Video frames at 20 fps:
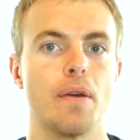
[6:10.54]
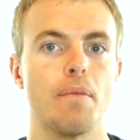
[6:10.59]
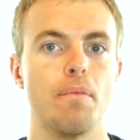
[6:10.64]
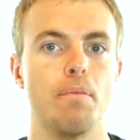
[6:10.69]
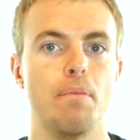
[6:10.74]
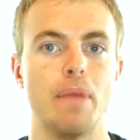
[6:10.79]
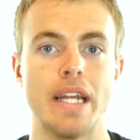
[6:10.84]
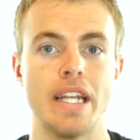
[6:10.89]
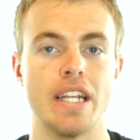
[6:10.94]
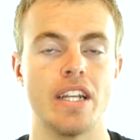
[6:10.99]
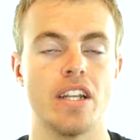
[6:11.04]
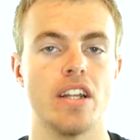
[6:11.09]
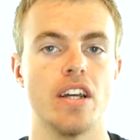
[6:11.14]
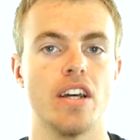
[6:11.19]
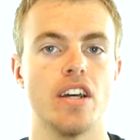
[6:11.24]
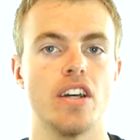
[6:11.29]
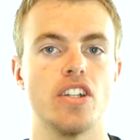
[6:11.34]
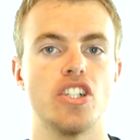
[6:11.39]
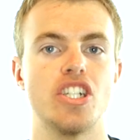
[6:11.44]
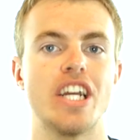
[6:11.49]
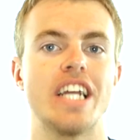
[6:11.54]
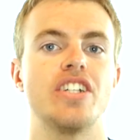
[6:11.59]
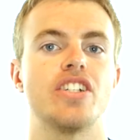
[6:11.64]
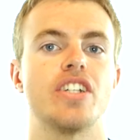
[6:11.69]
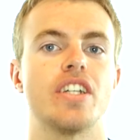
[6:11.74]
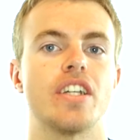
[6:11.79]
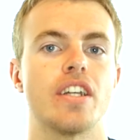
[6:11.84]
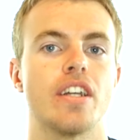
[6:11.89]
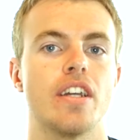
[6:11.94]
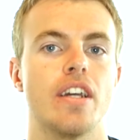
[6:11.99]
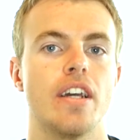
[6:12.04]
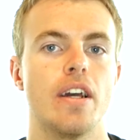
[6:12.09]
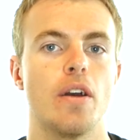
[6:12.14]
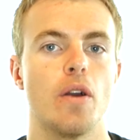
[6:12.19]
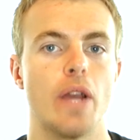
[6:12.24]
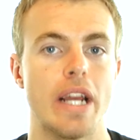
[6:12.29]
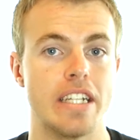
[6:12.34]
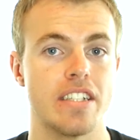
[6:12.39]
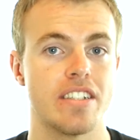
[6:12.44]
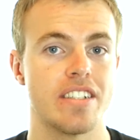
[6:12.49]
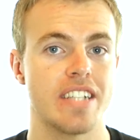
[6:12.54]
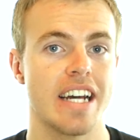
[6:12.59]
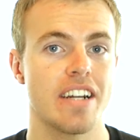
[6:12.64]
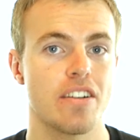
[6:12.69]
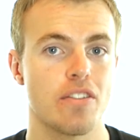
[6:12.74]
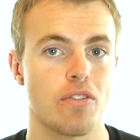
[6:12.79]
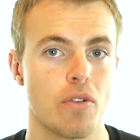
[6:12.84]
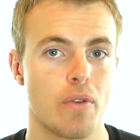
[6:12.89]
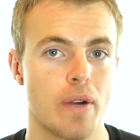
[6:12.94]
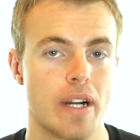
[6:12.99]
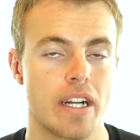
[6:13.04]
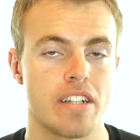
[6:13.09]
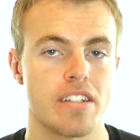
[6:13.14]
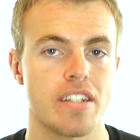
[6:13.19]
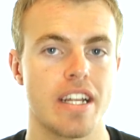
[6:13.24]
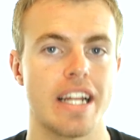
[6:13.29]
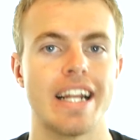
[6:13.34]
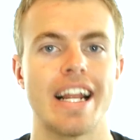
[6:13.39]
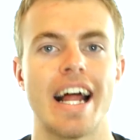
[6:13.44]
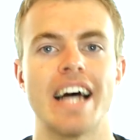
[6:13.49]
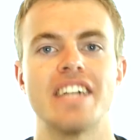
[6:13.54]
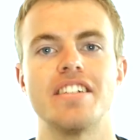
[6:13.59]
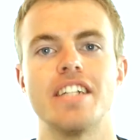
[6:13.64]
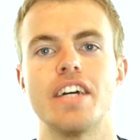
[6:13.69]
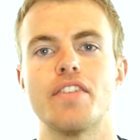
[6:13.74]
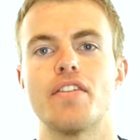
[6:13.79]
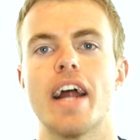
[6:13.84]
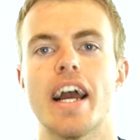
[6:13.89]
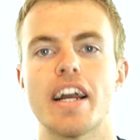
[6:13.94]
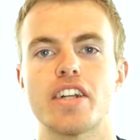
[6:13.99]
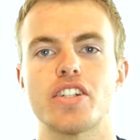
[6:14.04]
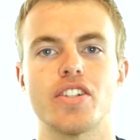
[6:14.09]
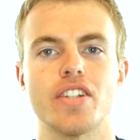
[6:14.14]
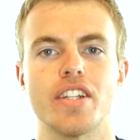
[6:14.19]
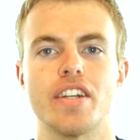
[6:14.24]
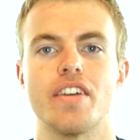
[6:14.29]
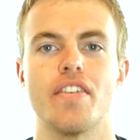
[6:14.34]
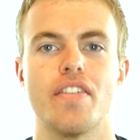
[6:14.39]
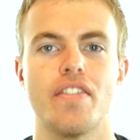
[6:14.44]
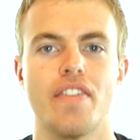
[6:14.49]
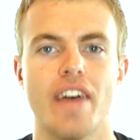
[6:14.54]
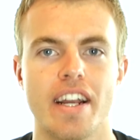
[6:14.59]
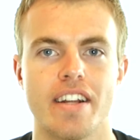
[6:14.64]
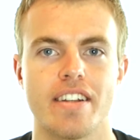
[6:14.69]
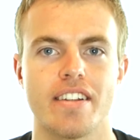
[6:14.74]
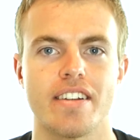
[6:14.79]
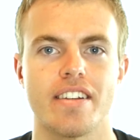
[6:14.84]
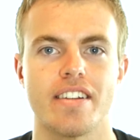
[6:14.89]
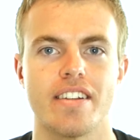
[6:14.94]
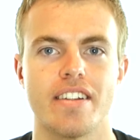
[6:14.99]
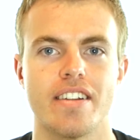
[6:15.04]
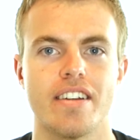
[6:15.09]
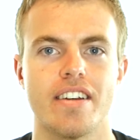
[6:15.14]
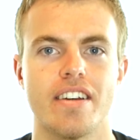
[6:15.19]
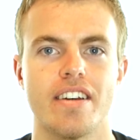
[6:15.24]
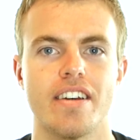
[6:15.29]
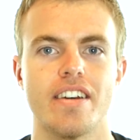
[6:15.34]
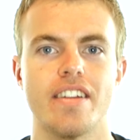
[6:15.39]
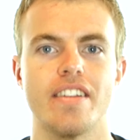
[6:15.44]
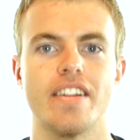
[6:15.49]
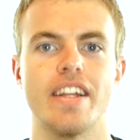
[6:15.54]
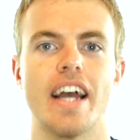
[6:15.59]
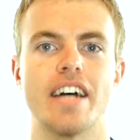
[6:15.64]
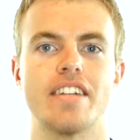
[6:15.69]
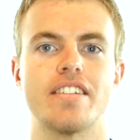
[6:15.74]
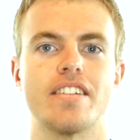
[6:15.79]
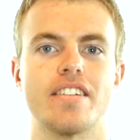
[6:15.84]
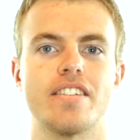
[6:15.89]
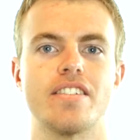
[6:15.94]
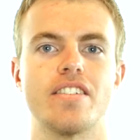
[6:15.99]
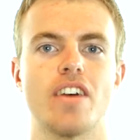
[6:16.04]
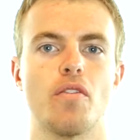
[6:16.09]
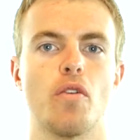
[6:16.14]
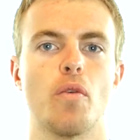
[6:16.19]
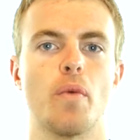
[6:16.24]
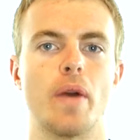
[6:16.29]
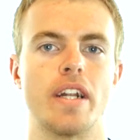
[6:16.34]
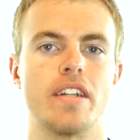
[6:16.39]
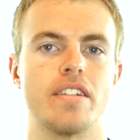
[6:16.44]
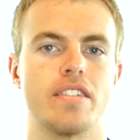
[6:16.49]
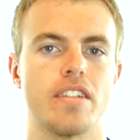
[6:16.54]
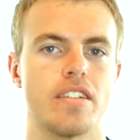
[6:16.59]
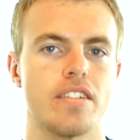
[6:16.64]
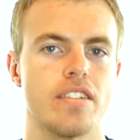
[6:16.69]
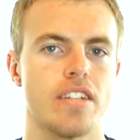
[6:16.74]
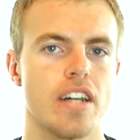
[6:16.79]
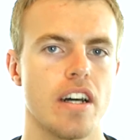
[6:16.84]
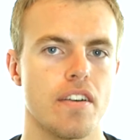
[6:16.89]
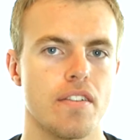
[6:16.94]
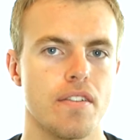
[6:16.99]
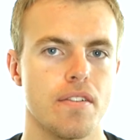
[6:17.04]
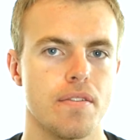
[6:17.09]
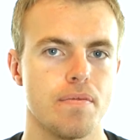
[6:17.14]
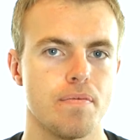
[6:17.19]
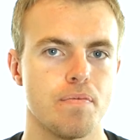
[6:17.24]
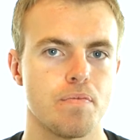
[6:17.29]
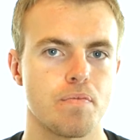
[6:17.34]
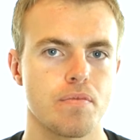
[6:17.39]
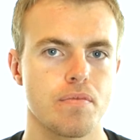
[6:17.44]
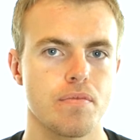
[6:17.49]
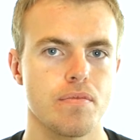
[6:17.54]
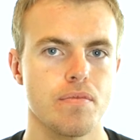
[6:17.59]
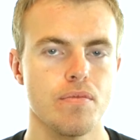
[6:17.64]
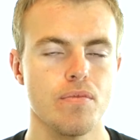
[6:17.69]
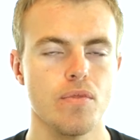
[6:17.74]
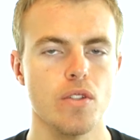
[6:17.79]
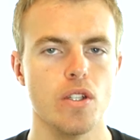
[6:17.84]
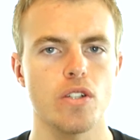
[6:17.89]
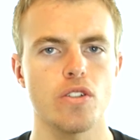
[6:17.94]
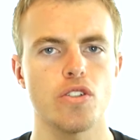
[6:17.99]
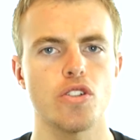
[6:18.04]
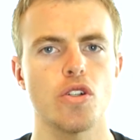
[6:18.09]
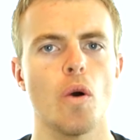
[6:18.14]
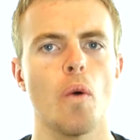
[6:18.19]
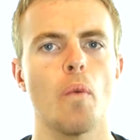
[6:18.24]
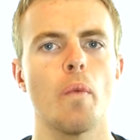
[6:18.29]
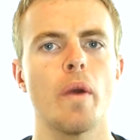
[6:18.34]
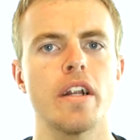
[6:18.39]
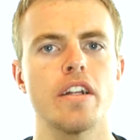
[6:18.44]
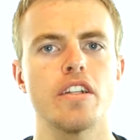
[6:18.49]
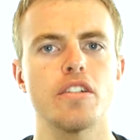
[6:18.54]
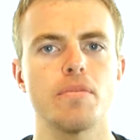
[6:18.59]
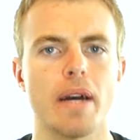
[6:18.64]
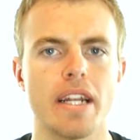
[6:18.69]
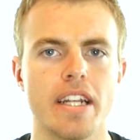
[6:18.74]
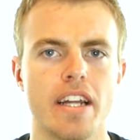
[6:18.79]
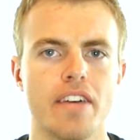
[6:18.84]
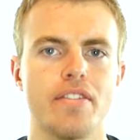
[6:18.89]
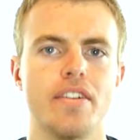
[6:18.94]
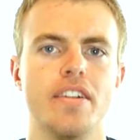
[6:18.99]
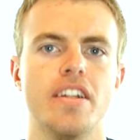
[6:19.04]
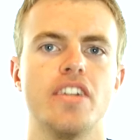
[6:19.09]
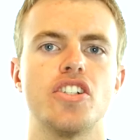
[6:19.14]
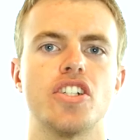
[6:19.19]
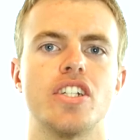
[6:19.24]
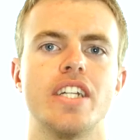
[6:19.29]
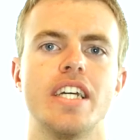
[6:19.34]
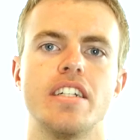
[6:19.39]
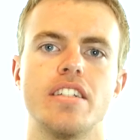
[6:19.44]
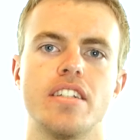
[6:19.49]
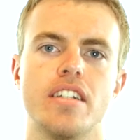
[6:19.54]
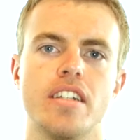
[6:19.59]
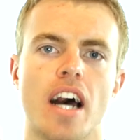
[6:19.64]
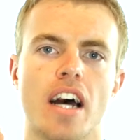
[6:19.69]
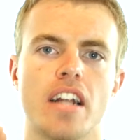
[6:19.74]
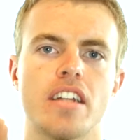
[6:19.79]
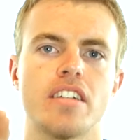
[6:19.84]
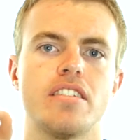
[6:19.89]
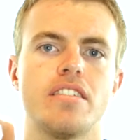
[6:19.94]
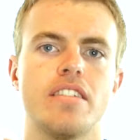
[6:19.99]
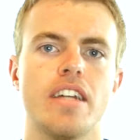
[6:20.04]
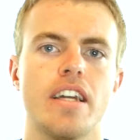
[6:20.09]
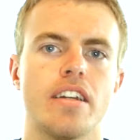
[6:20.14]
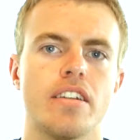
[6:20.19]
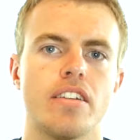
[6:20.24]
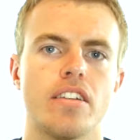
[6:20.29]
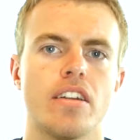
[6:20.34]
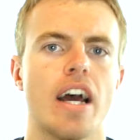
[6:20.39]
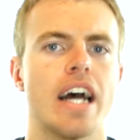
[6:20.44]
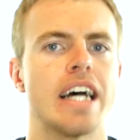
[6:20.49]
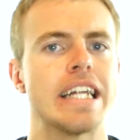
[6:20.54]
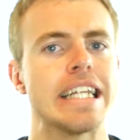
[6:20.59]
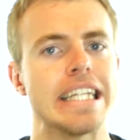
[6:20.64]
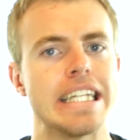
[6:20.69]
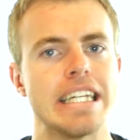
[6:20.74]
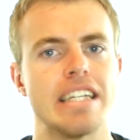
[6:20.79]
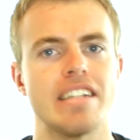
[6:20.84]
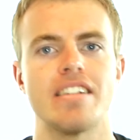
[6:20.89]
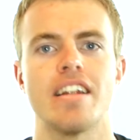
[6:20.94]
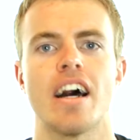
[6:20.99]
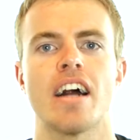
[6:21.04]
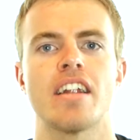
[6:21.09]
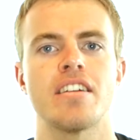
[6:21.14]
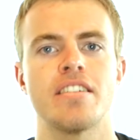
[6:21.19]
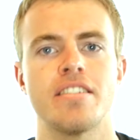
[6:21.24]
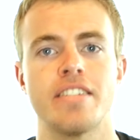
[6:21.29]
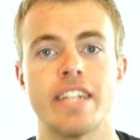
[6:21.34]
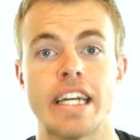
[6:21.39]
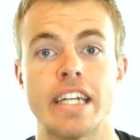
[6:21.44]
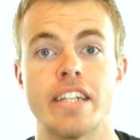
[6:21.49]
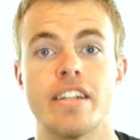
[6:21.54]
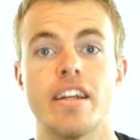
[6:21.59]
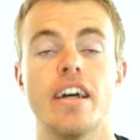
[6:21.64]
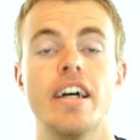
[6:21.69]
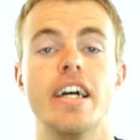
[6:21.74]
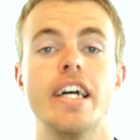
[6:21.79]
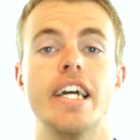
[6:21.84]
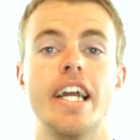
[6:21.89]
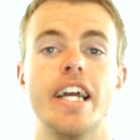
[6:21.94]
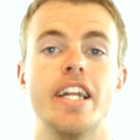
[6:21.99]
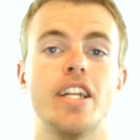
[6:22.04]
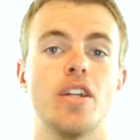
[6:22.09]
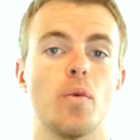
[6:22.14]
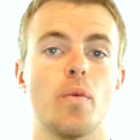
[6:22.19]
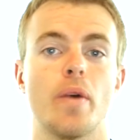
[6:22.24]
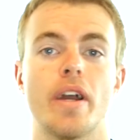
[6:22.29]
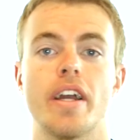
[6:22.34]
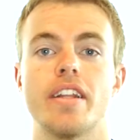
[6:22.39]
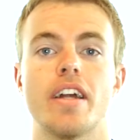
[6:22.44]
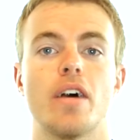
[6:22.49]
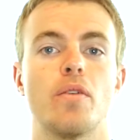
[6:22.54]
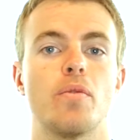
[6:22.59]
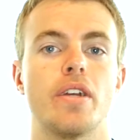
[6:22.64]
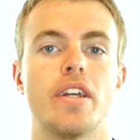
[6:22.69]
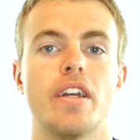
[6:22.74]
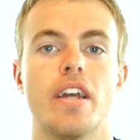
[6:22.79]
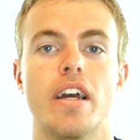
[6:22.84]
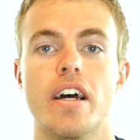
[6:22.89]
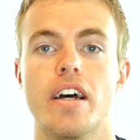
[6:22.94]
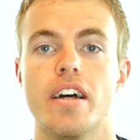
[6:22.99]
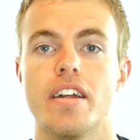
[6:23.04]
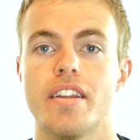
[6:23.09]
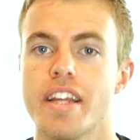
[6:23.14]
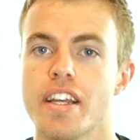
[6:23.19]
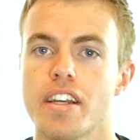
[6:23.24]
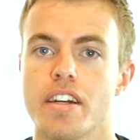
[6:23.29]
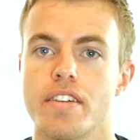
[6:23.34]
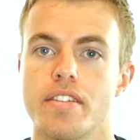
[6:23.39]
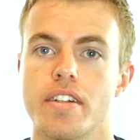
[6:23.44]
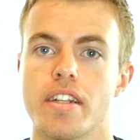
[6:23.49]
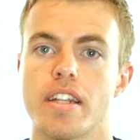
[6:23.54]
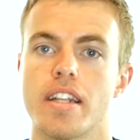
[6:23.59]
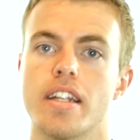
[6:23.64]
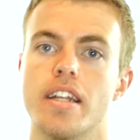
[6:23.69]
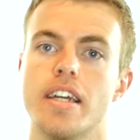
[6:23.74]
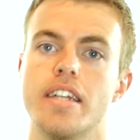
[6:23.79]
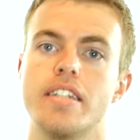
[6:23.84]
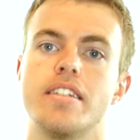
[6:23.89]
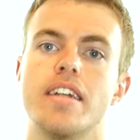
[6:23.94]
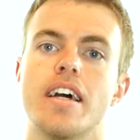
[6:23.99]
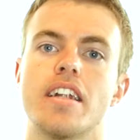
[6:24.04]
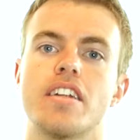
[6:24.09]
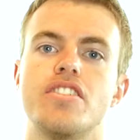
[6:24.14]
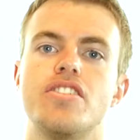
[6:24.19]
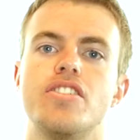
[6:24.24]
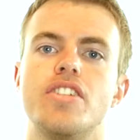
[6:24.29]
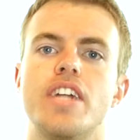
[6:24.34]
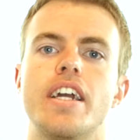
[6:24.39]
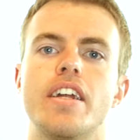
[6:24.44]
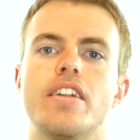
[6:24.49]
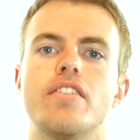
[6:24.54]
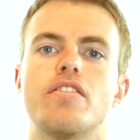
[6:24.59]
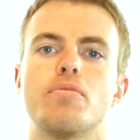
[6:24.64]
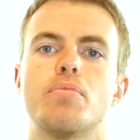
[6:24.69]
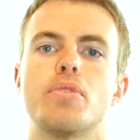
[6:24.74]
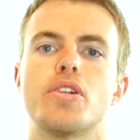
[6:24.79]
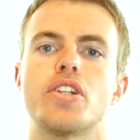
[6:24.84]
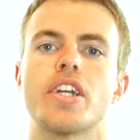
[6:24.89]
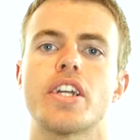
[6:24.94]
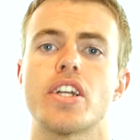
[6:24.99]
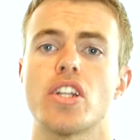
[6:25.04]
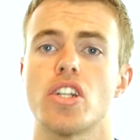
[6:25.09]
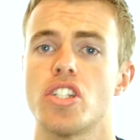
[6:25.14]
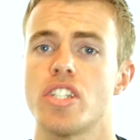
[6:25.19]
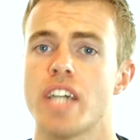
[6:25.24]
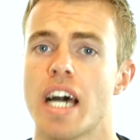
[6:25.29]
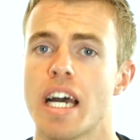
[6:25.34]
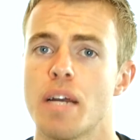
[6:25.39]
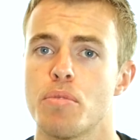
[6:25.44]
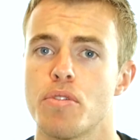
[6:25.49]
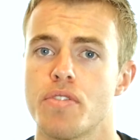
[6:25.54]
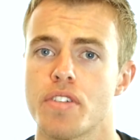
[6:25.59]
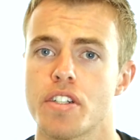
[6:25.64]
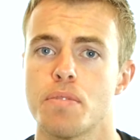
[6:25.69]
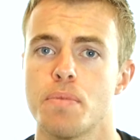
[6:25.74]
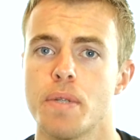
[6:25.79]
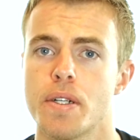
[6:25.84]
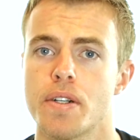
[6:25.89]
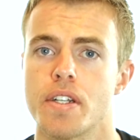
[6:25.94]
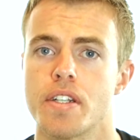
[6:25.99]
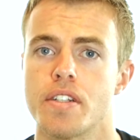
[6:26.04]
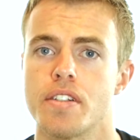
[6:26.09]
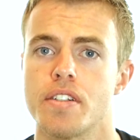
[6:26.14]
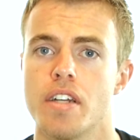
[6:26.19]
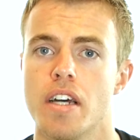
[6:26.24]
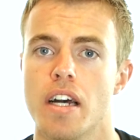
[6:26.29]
been changing inside of awareness, and it has never actually affected the essence of awareness itself. So awareness by definition is not a state, at least not a state in the way that we think of it. It's not a state of a particular type of experience.